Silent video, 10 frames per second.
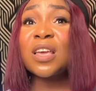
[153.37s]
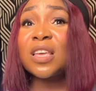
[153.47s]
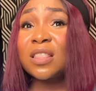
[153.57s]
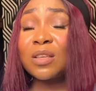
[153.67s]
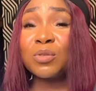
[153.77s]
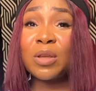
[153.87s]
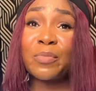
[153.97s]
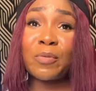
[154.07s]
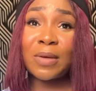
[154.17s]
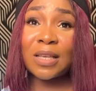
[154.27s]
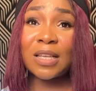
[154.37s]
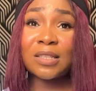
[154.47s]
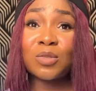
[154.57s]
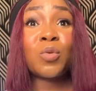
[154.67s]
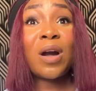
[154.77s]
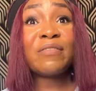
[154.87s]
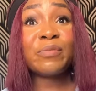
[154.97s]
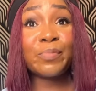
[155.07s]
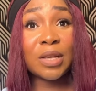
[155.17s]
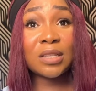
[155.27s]
in the labor market to have a
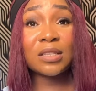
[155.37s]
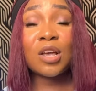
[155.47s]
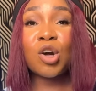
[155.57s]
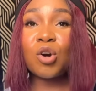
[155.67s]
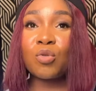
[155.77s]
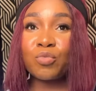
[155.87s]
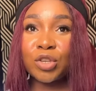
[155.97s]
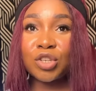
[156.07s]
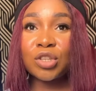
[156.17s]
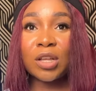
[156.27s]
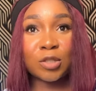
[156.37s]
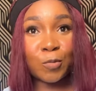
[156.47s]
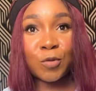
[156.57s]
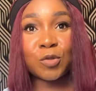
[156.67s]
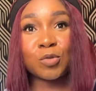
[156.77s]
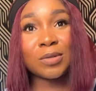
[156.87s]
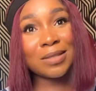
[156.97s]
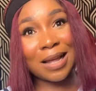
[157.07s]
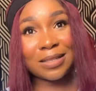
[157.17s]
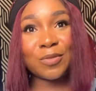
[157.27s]
base on which they are supposed to
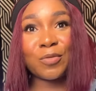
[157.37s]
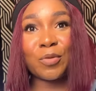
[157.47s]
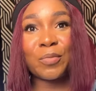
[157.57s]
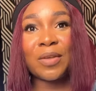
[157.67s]
start from.